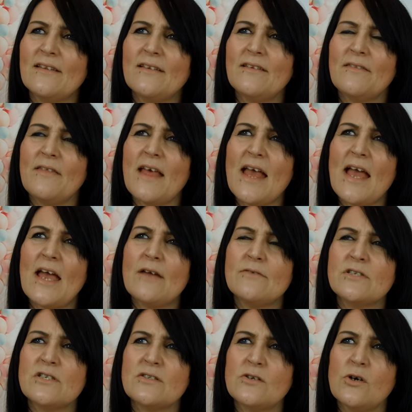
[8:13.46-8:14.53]
there
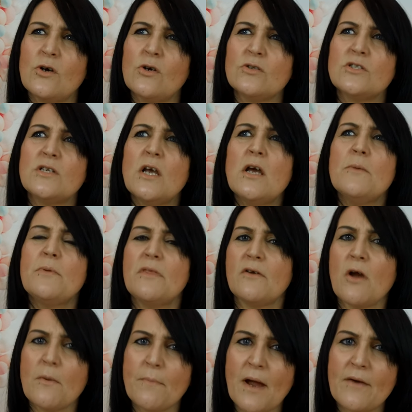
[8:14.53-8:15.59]
as such, but they've
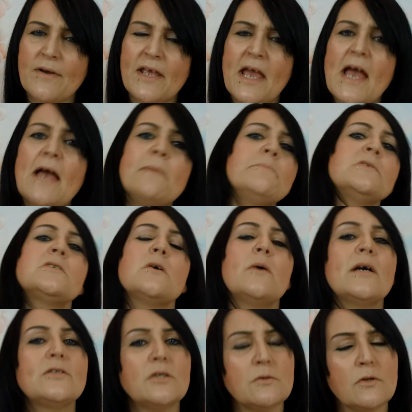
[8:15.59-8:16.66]
got Barry M, so
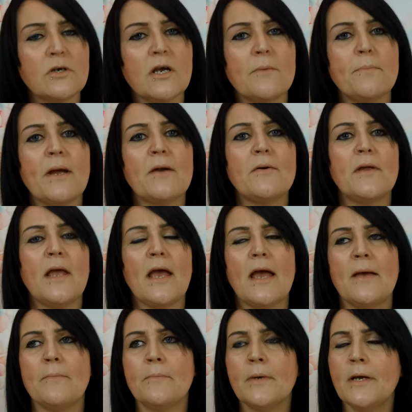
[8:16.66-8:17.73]
I do look at Barry
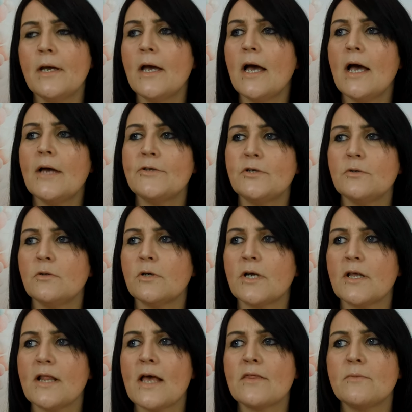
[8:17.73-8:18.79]
M. I do look
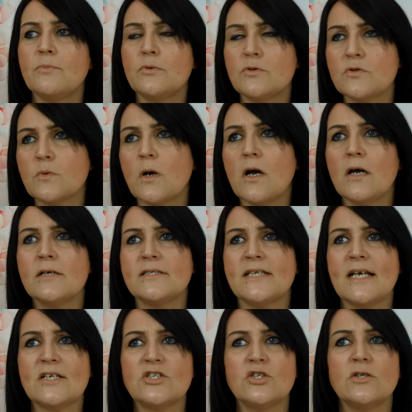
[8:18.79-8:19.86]
at like the Bourjois
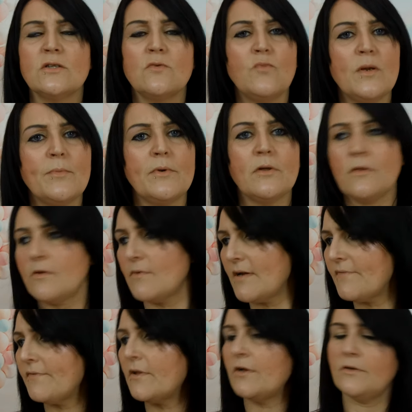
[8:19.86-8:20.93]
section and the Rimmel and the
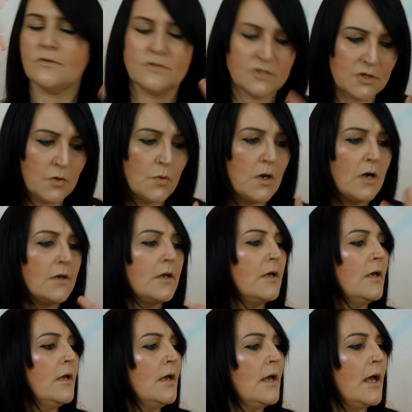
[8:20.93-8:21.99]
Revlon and so on,
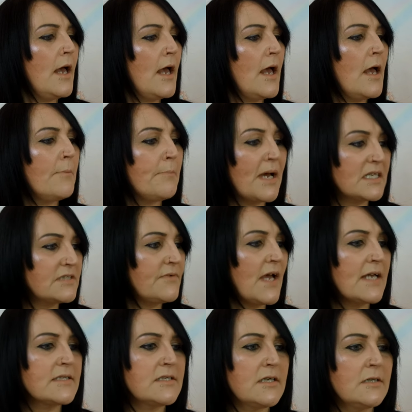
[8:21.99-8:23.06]
Max
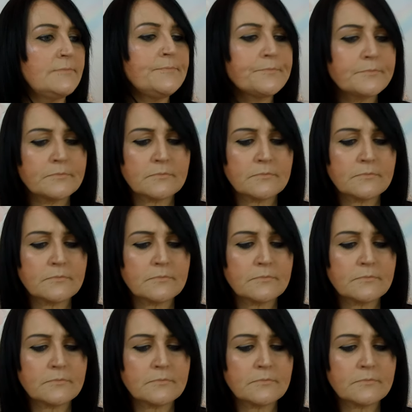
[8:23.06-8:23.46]
Factor.